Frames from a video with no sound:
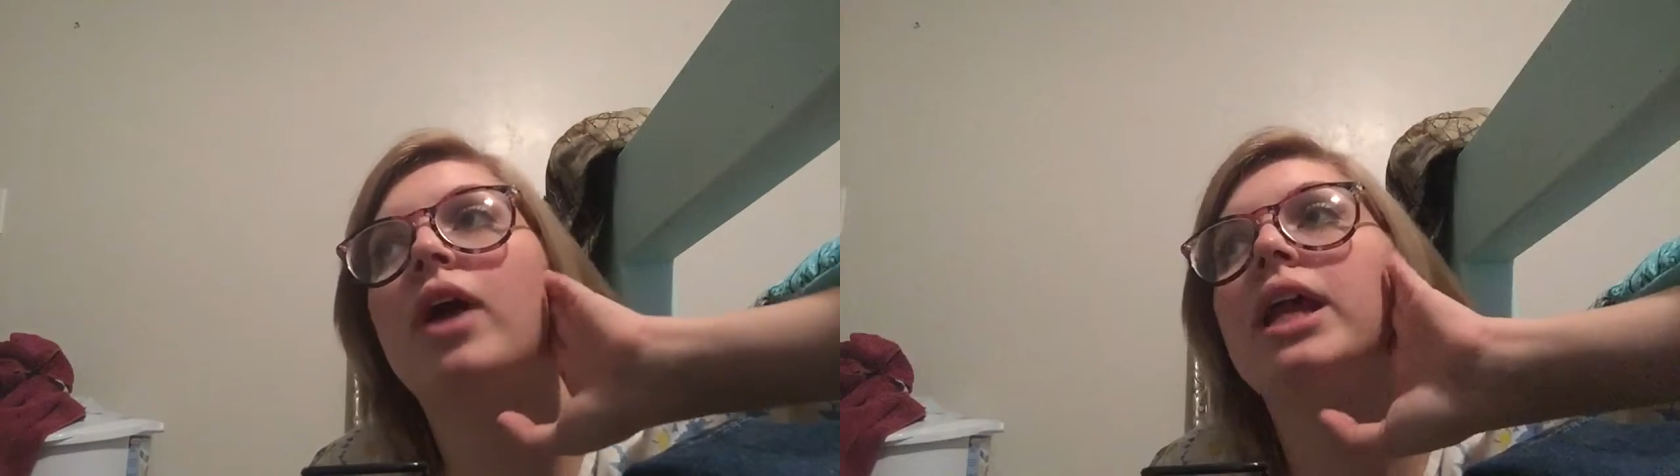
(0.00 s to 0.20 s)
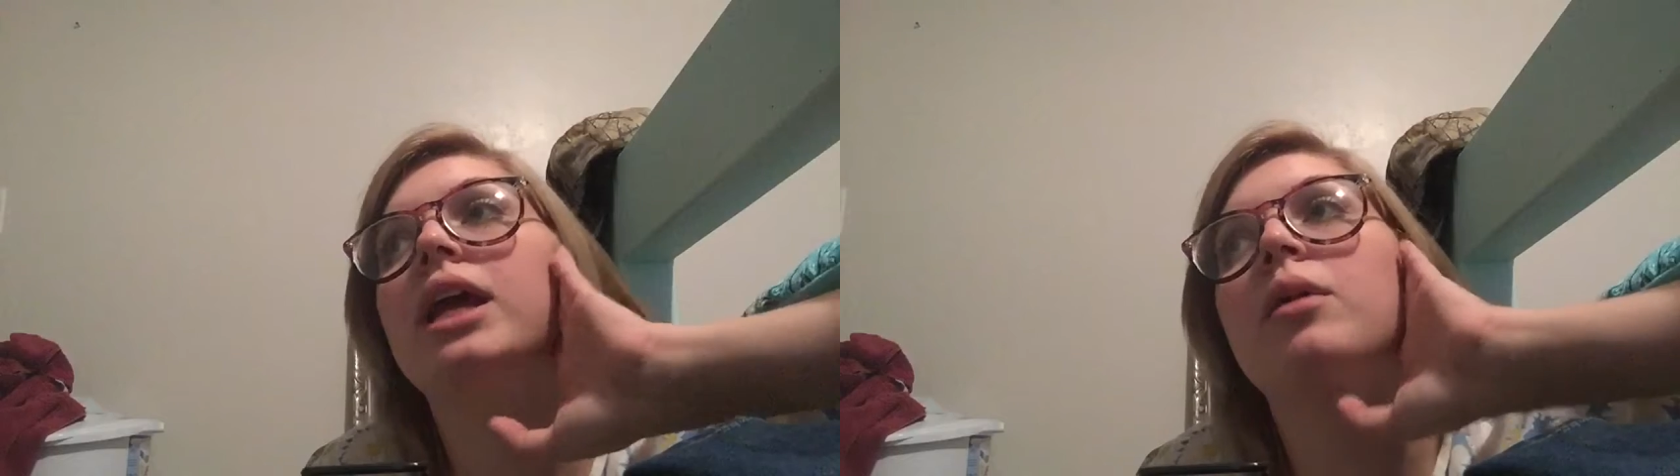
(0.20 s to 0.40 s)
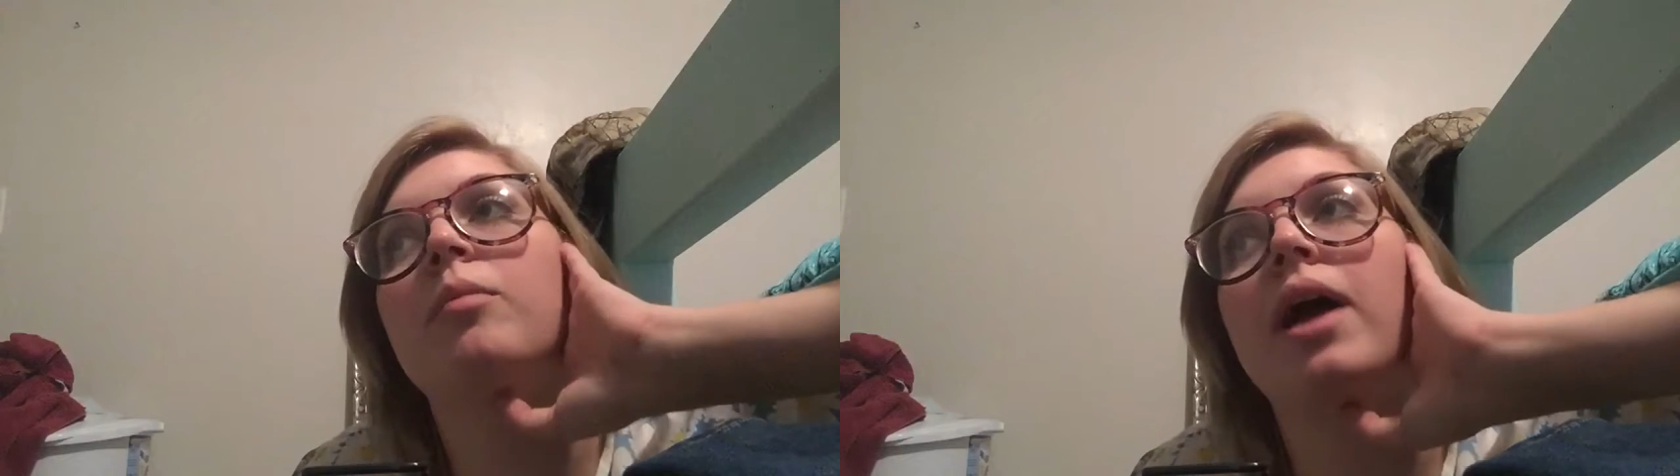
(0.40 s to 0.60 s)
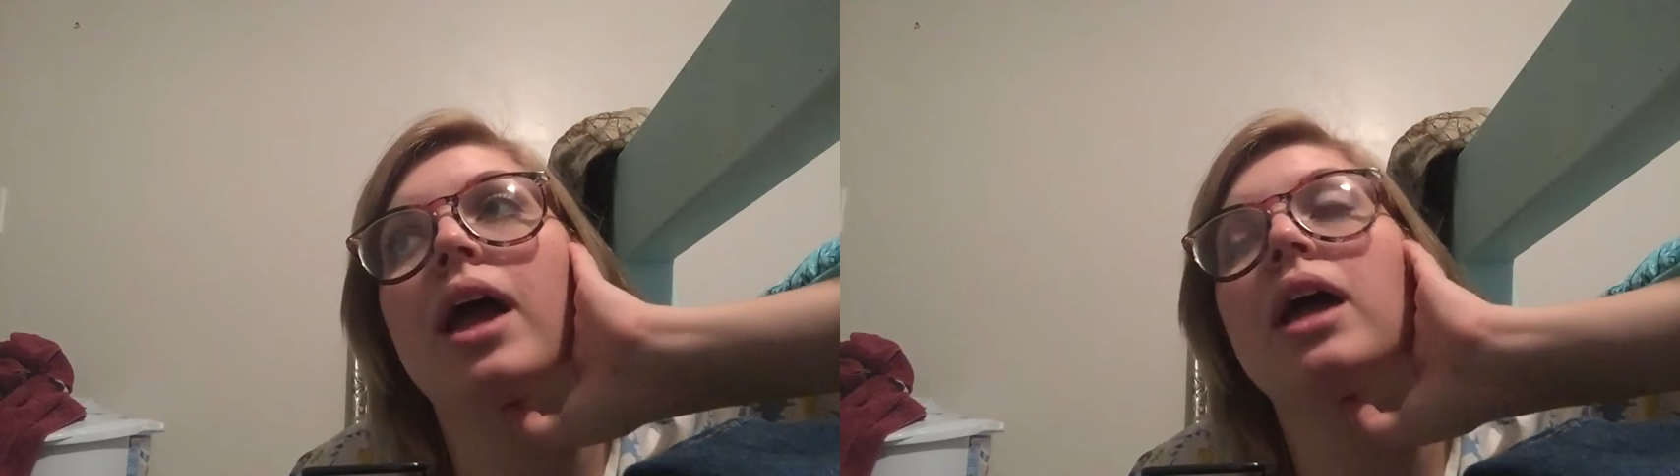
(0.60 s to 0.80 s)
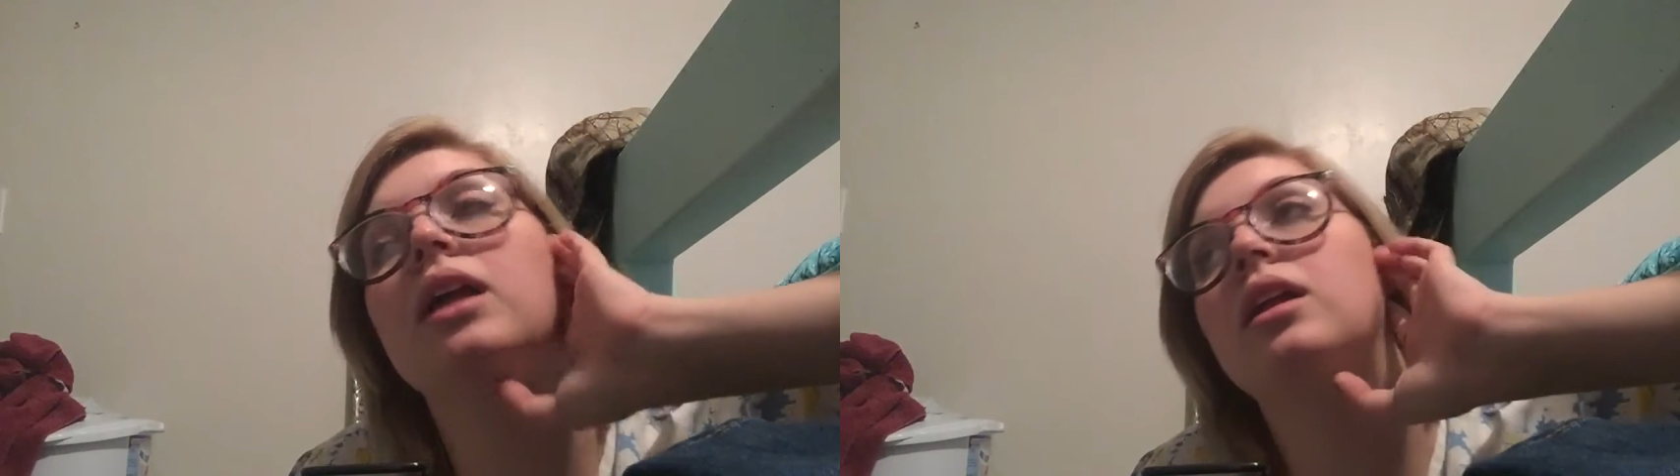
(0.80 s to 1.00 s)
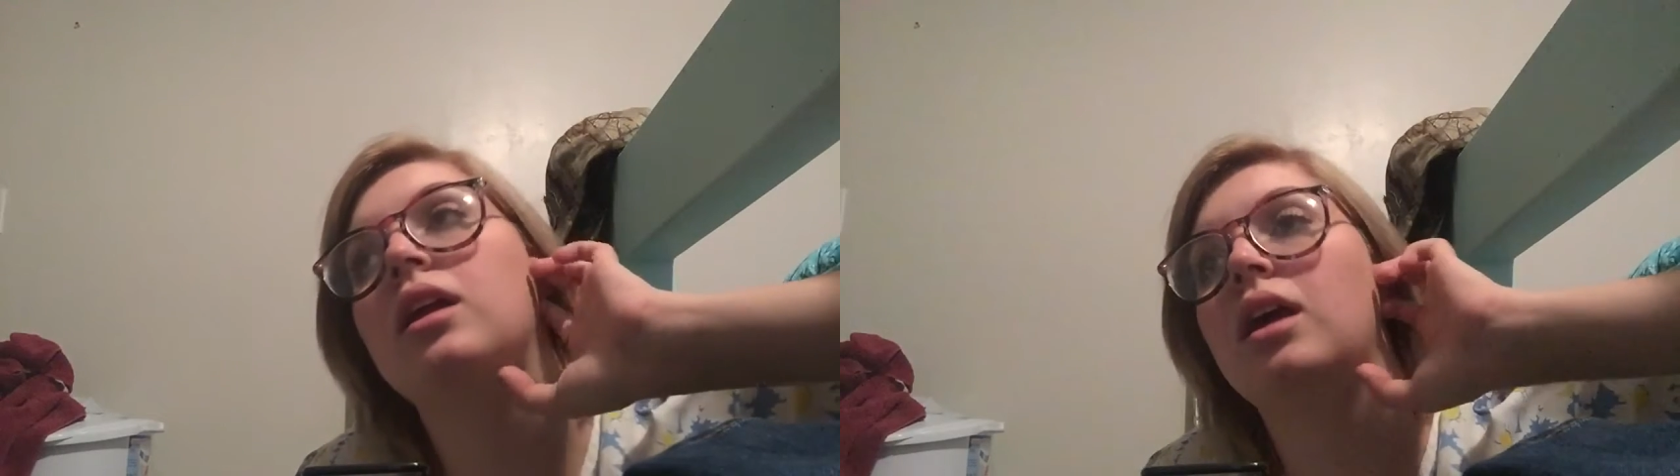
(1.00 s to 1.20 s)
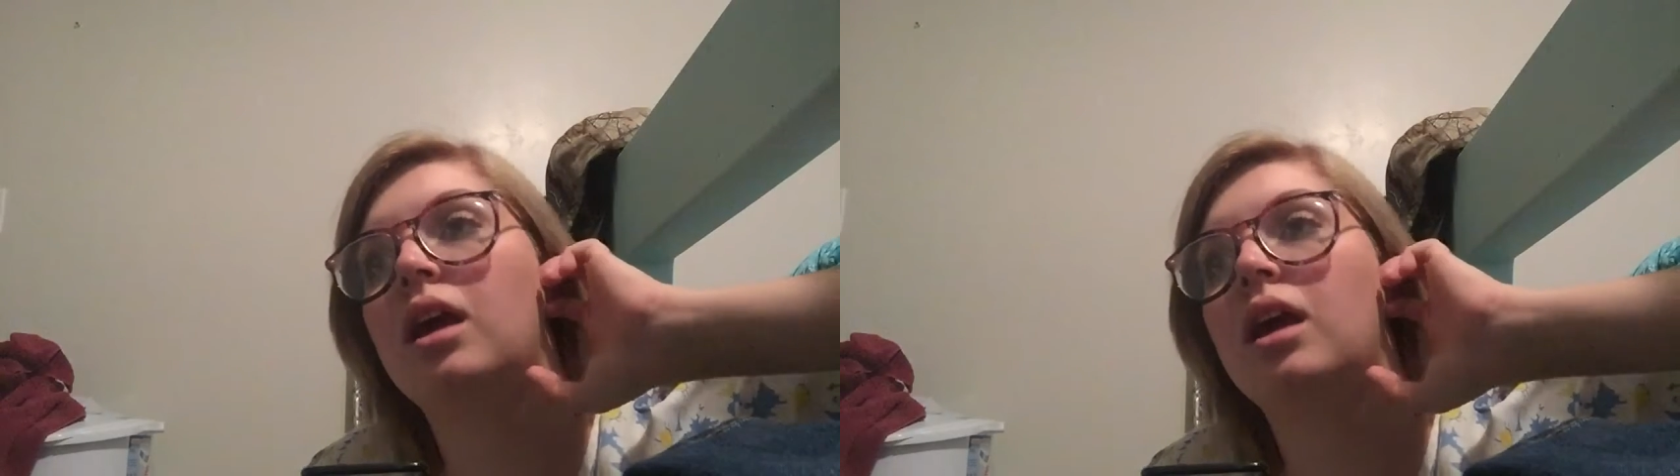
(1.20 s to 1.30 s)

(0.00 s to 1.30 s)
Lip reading: writing him, and